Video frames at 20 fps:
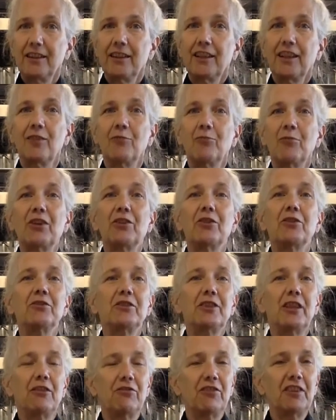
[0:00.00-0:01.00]
and butter
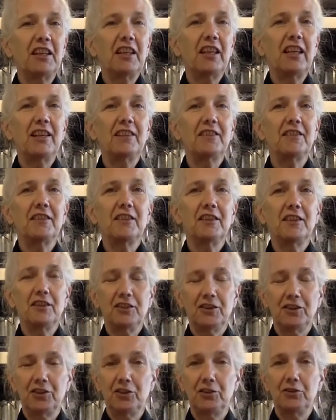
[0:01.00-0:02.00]
definitely has
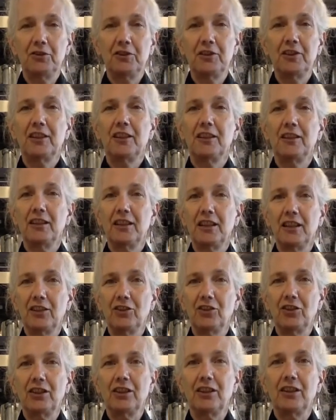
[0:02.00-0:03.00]
its use in the
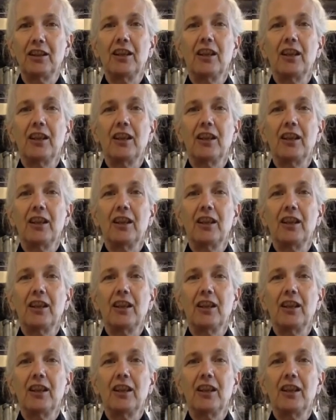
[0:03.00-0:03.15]
kitchen.